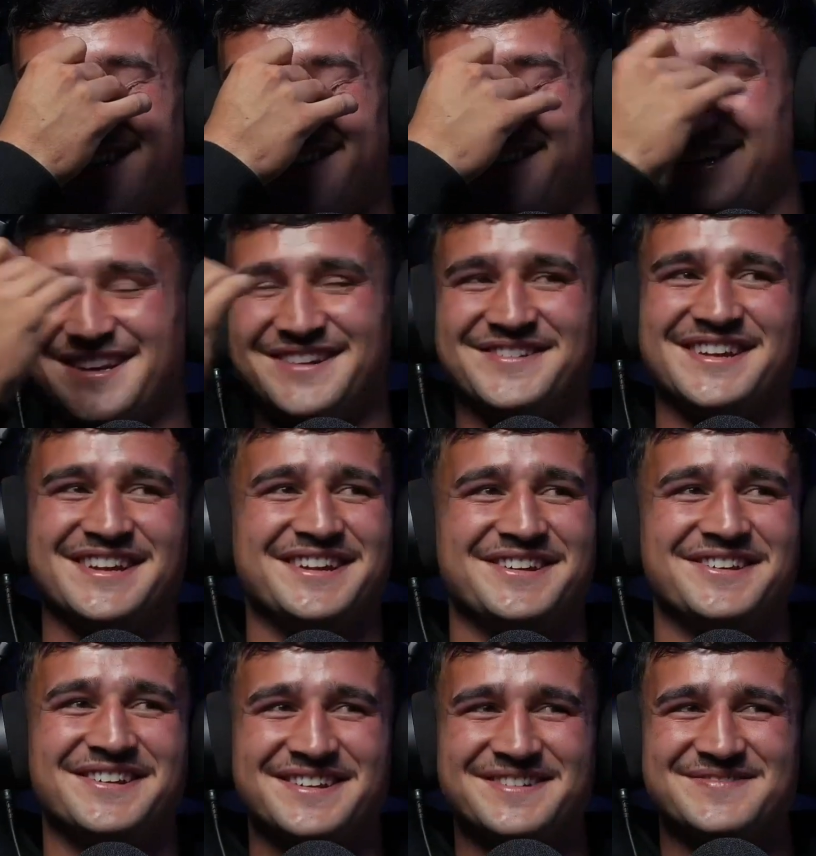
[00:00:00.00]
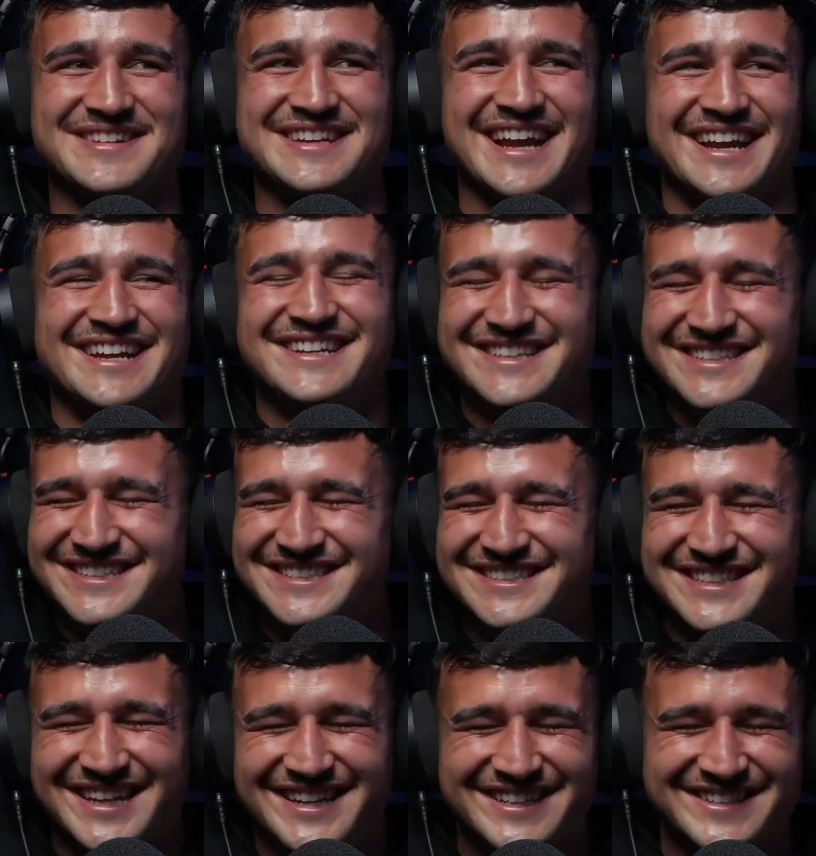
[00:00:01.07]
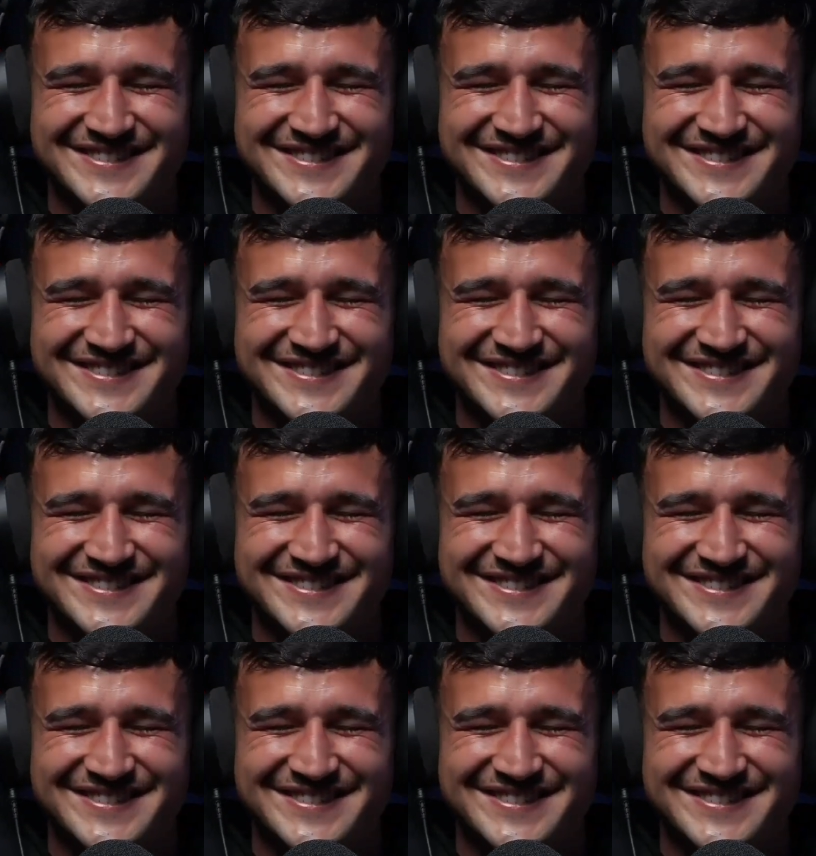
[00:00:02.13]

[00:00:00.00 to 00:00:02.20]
I don't reckon I got it.